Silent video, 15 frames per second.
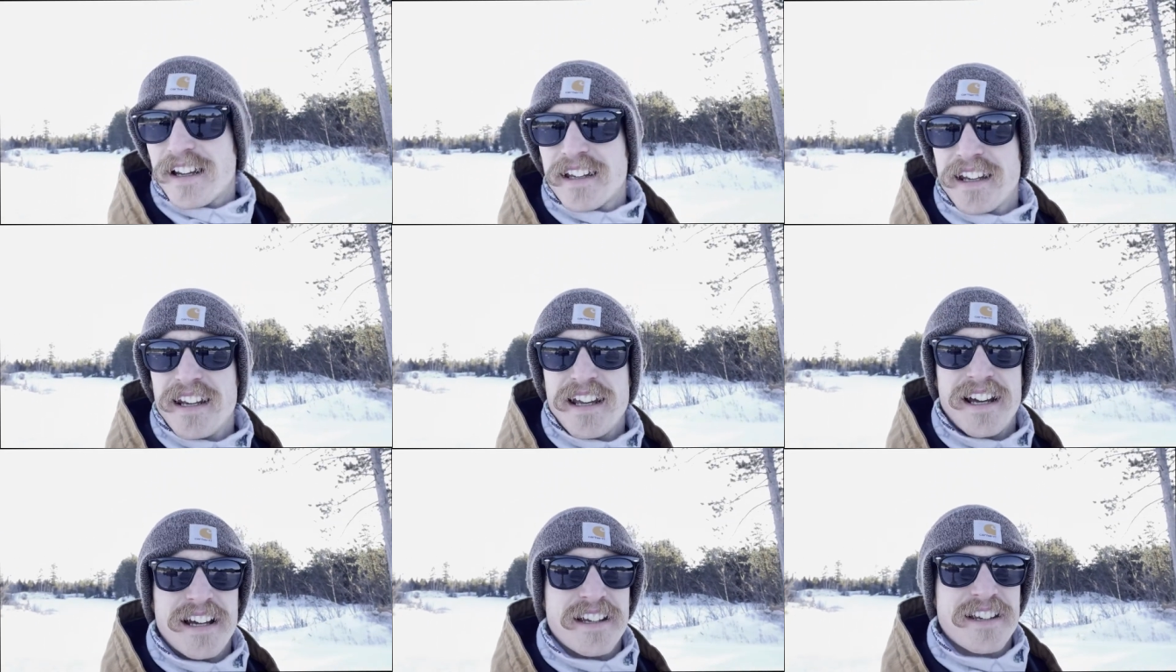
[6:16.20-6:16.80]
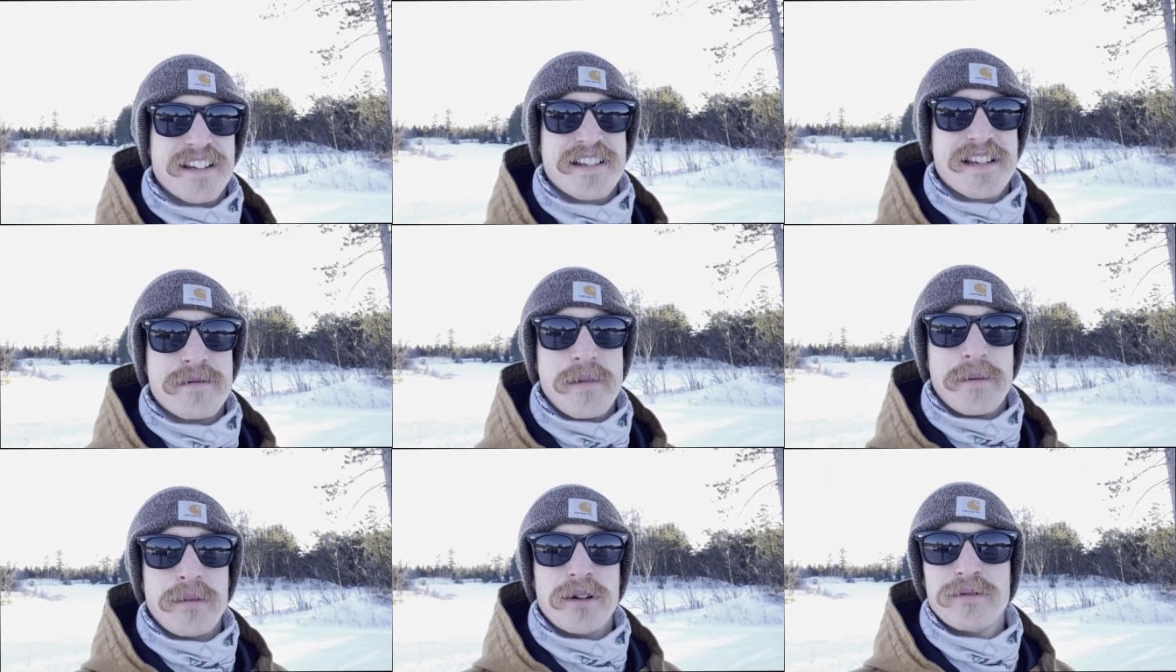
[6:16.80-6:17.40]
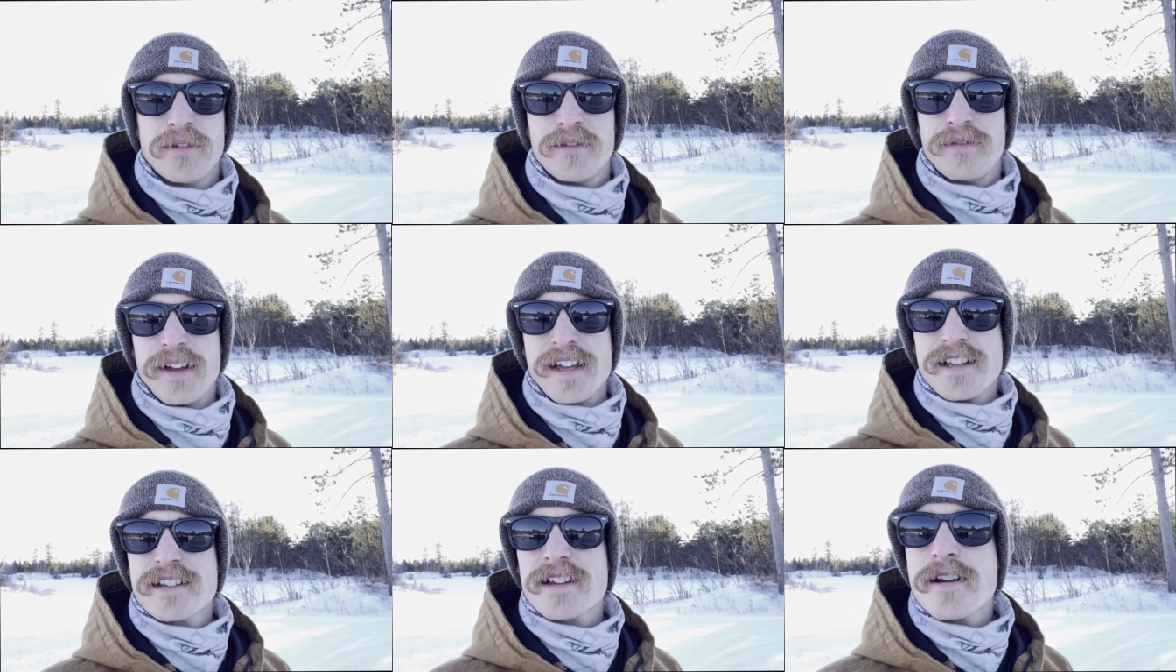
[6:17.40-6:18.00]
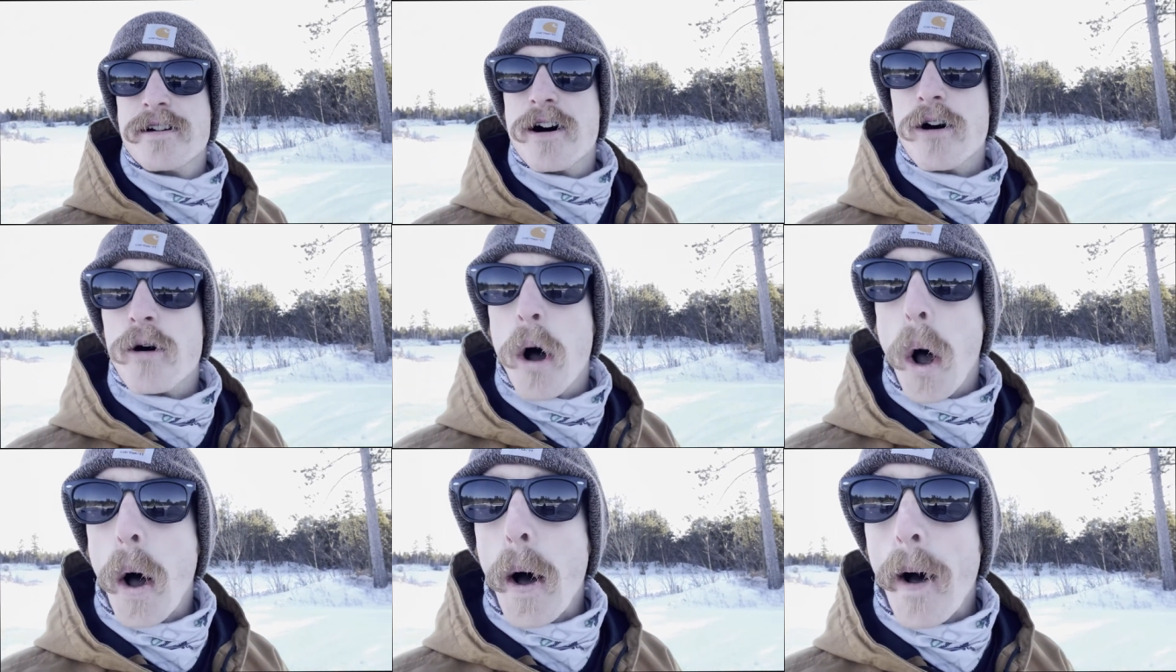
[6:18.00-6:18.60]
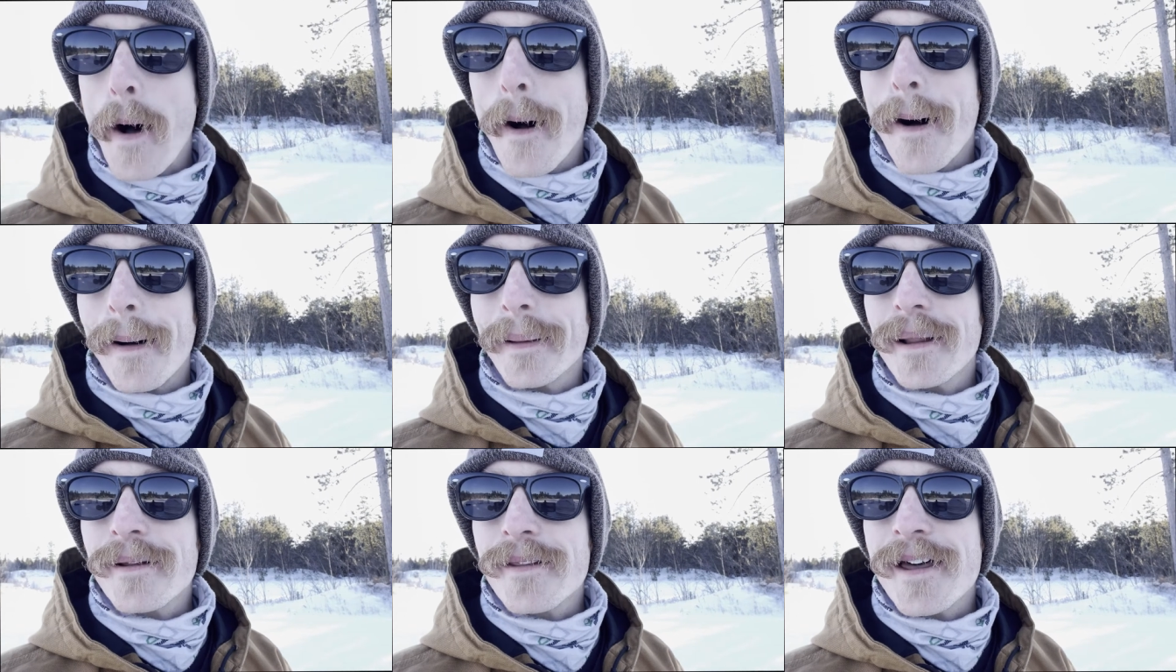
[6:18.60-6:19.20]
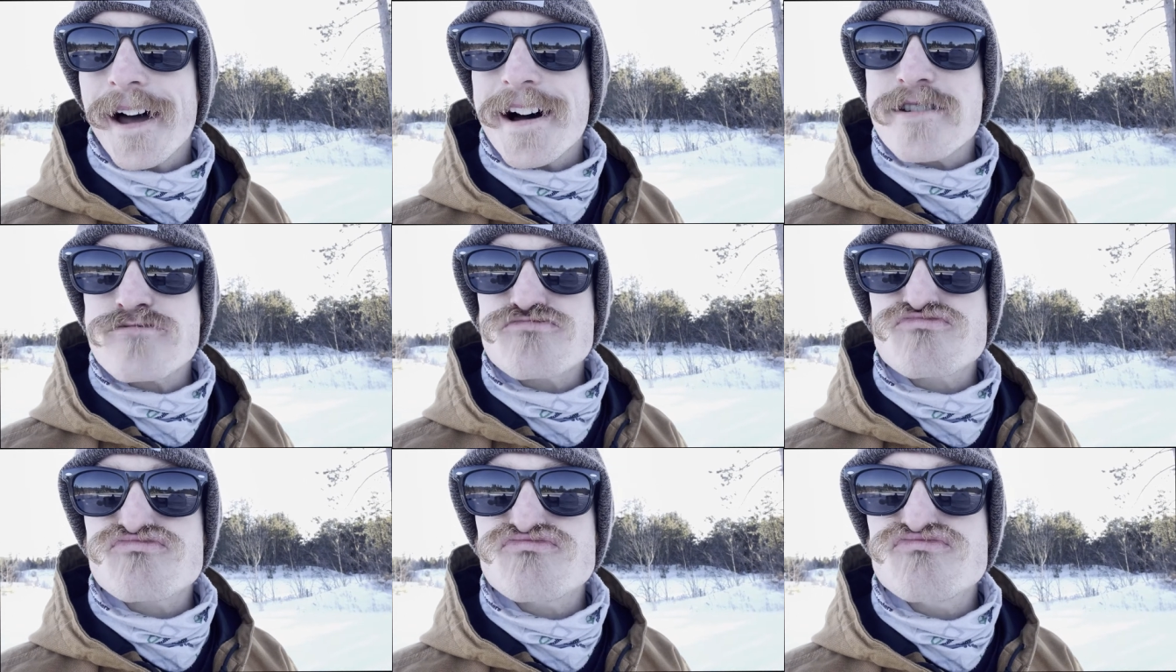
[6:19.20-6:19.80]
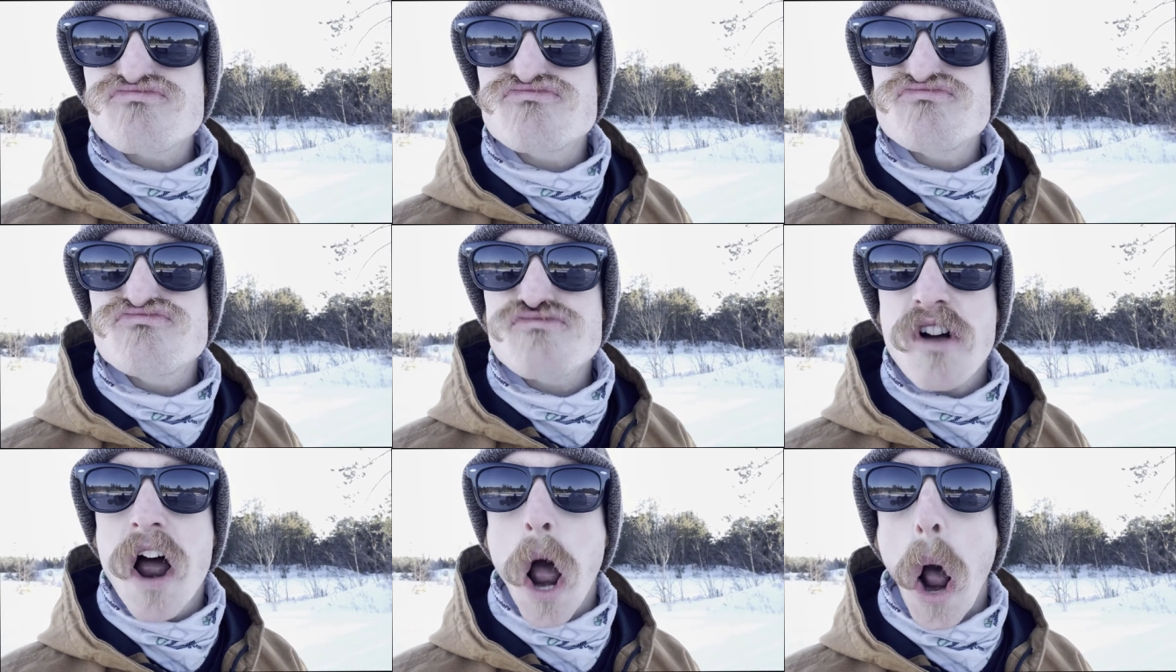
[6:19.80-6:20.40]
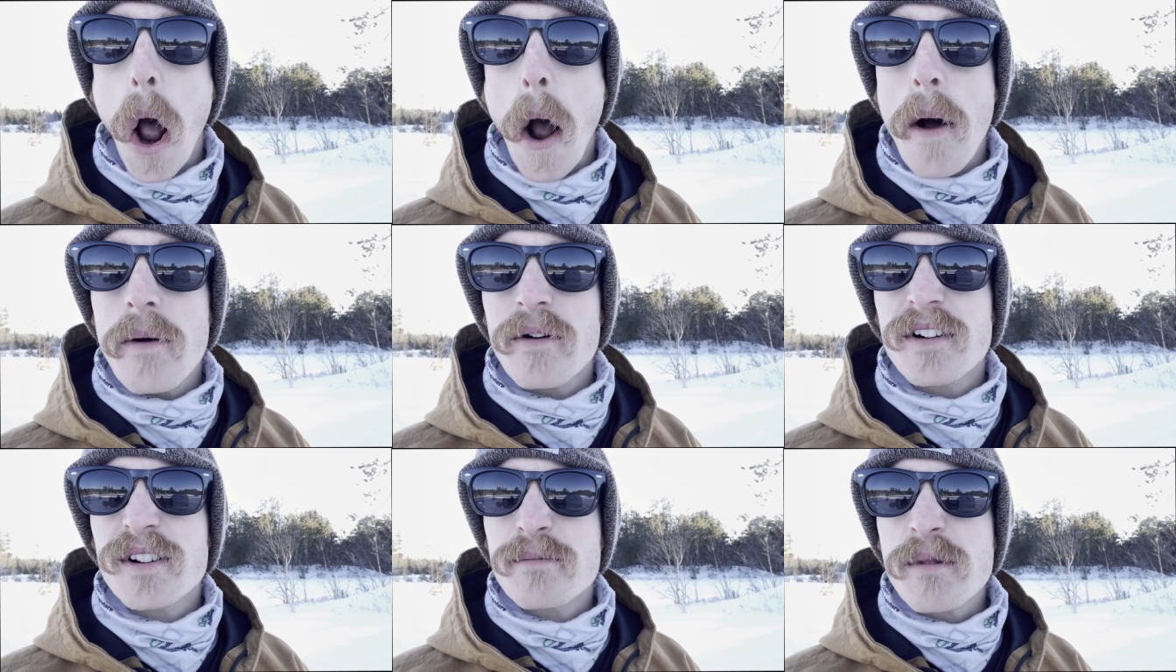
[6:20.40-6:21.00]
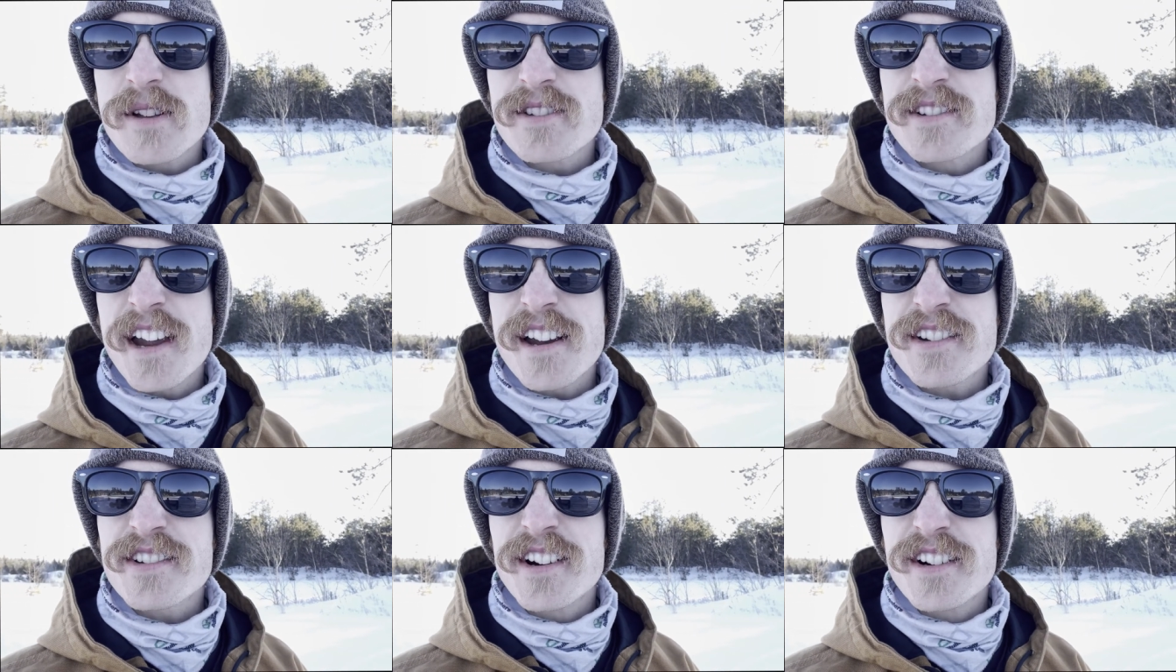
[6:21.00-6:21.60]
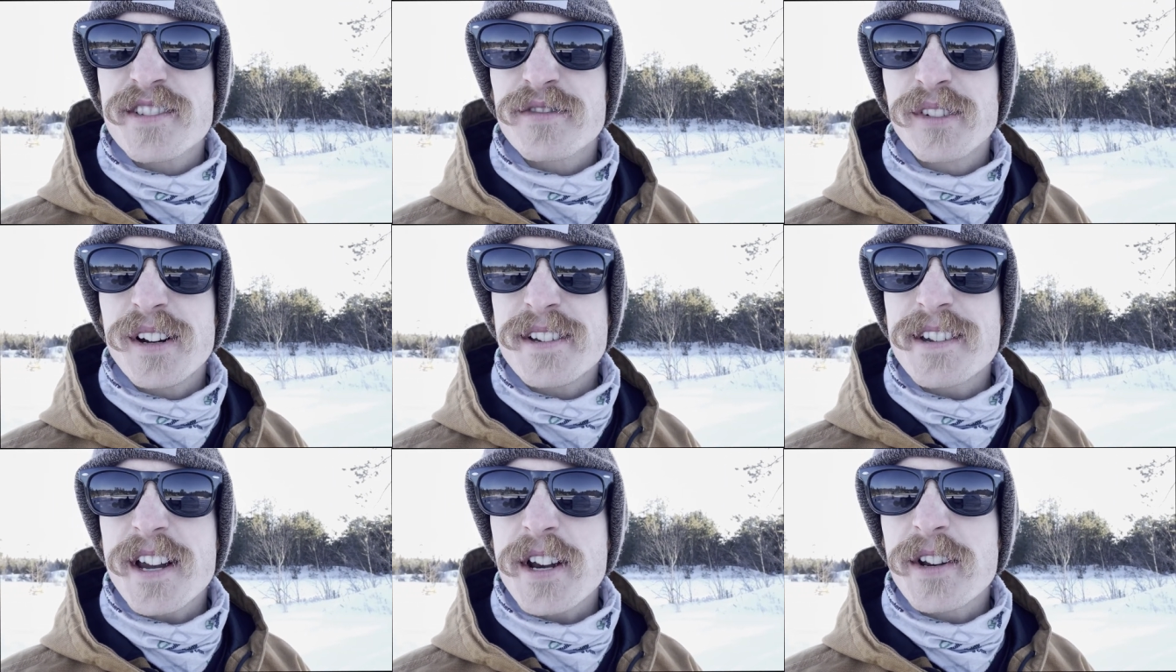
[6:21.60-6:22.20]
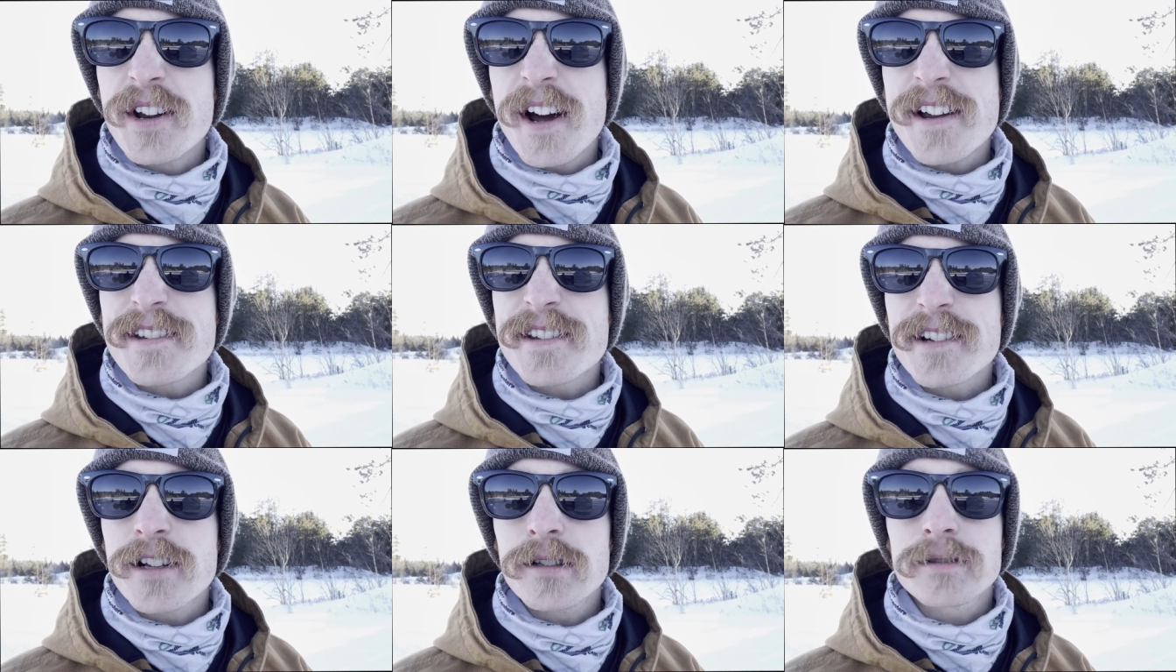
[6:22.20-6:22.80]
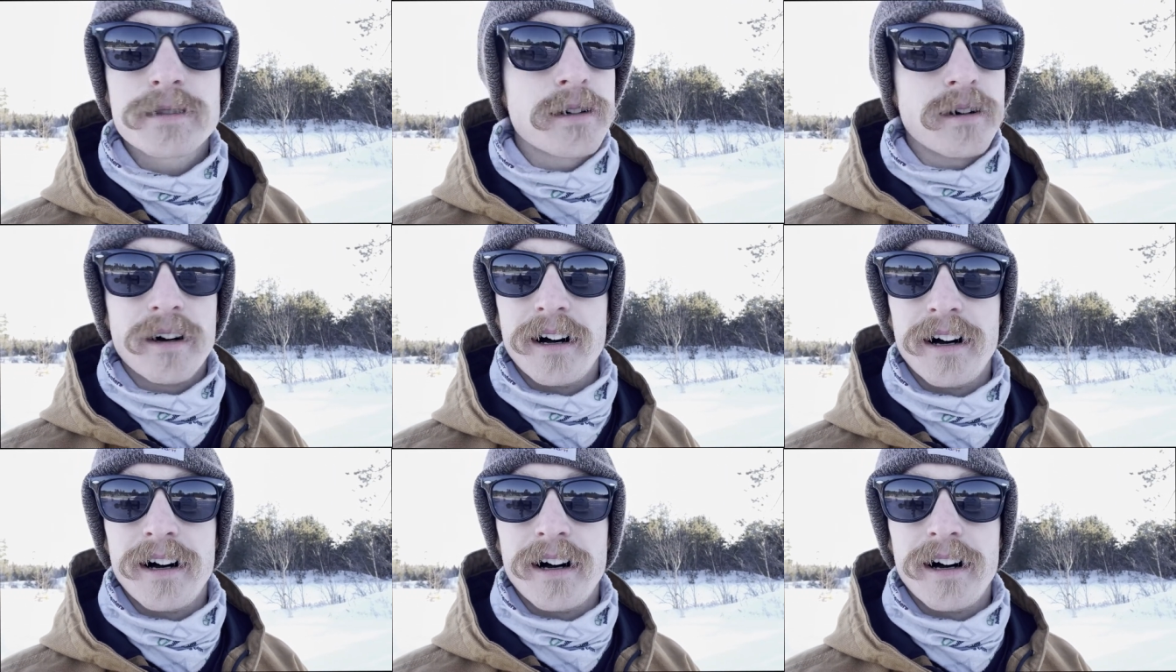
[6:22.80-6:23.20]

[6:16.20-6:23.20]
can, uh, you can see my beautiful face. Oh, oh, I love that. When your mustache starts freezing, the icicles. Oh.